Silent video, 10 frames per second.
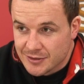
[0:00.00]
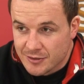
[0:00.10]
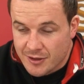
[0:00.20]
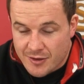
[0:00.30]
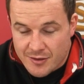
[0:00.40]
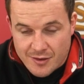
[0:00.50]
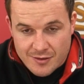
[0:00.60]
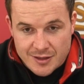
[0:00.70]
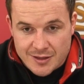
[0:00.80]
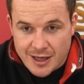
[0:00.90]
So
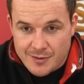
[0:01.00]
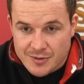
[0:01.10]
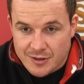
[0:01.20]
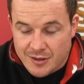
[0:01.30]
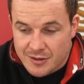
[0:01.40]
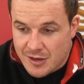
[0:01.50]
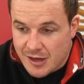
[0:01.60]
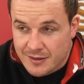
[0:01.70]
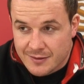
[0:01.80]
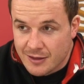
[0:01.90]
these games are
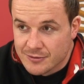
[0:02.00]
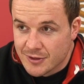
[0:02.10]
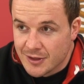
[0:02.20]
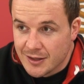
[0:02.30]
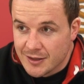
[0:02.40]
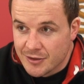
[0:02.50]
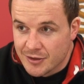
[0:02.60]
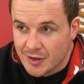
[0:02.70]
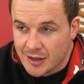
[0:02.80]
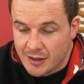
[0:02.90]
down to the nitty
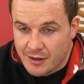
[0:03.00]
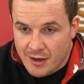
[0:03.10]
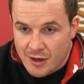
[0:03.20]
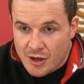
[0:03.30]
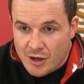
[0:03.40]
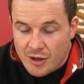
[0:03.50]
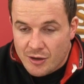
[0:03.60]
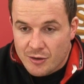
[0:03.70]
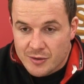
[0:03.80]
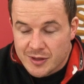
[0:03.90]
gritty, and
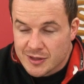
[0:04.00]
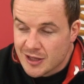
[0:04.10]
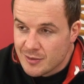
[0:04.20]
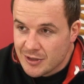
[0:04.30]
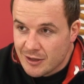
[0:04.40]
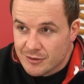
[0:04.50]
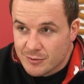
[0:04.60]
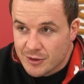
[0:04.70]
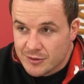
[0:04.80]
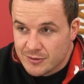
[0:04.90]
it does come down to
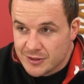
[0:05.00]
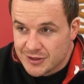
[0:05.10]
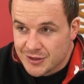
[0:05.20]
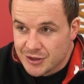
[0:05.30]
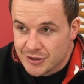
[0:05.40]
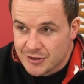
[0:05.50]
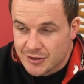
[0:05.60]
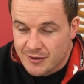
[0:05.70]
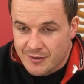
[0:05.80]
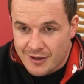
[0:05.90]
1 or 2 decisions,
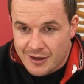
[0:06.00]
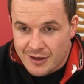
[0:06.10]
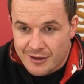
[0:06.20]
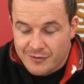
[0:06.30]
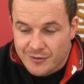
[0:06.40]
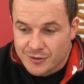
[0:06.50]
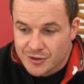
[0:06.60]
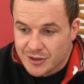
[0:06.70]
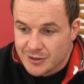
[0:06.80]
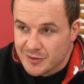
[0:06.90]
and
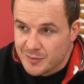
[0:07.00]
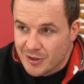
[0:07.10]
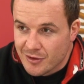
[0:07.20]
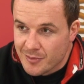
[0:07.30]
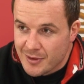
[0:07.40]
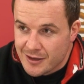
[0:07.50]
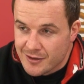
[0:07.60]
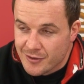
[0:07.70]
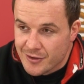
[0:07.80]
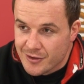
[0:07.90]
unfortunately we've been on
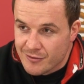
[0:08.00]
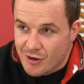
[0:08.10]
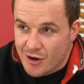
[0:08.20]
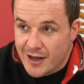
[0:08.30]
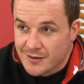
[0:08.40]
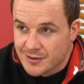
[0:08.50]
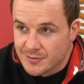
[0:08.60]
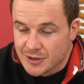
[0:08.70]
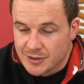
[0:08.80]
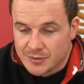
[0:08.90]
the wrong end
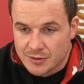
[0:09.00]
sometimes.